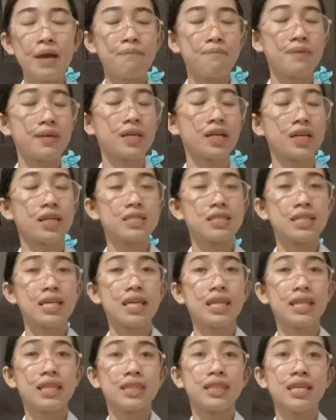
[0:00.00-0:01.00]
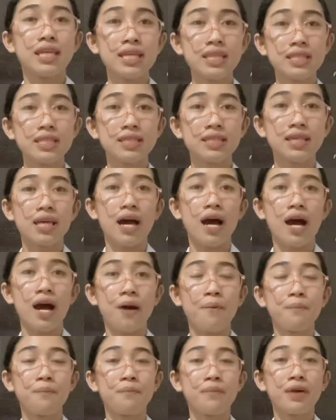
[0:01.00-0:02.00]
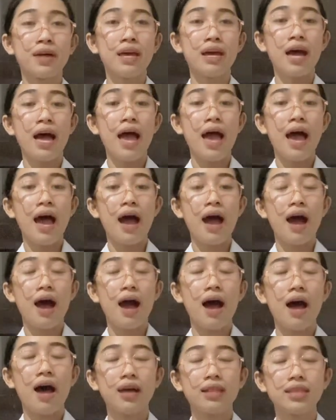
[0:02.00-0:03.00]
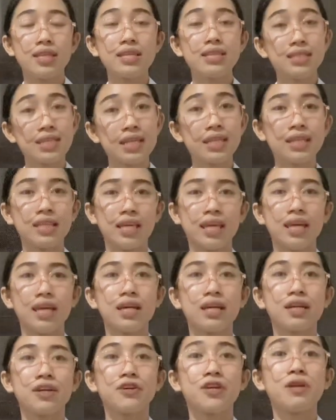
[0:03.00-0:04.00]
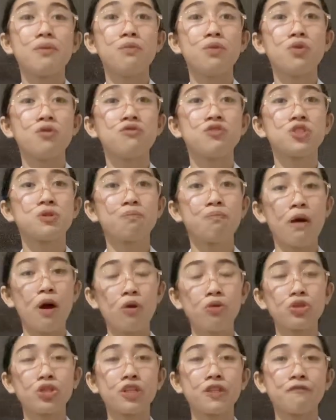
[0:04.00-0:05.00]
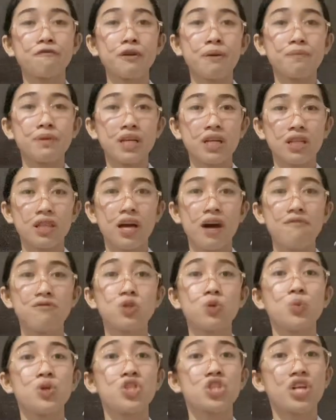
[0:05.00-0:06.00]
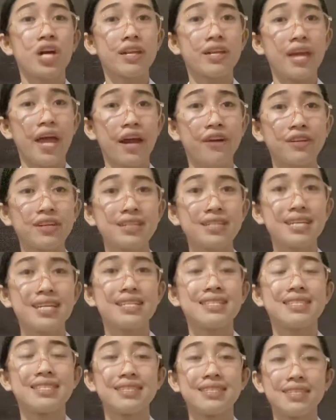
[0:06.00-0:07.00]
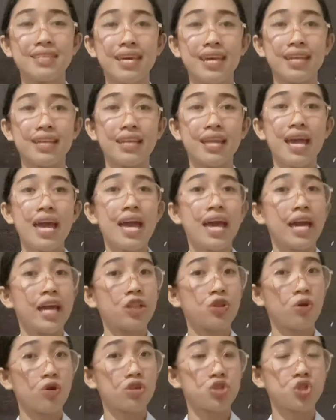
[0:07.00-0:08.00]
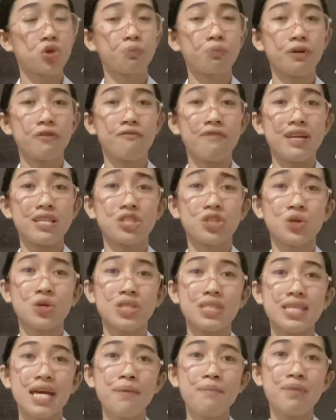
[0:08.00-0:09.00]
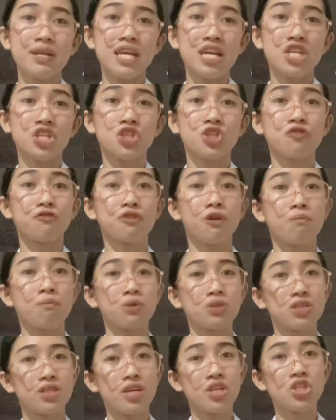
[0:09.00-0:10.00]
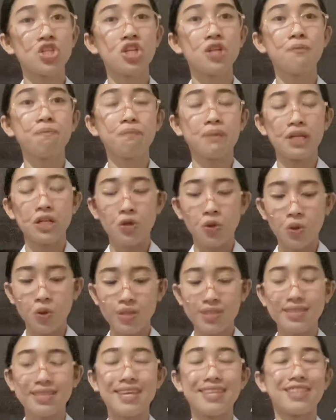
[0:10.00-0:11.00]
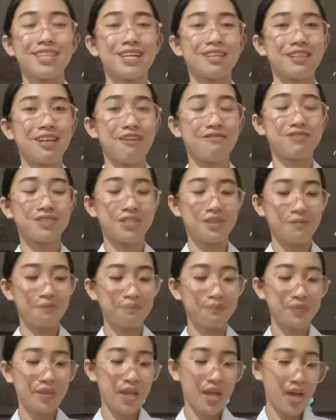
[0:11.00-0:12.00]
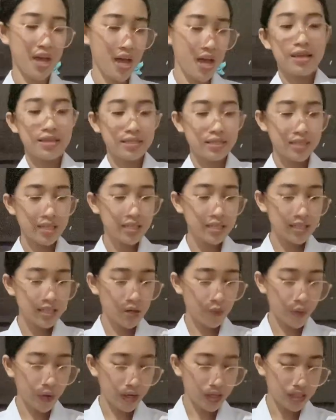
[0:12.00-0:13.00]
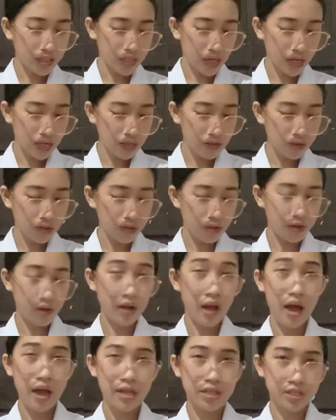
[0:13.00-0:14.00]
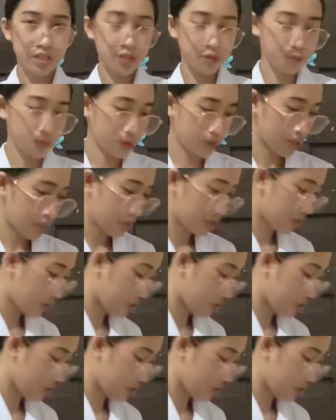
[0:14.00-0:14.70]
because this um, this technique removes powder from the gloves which can irritate the skin. It also prevents contamination from potential pinholes in the gloves. Since now we are done, I just put it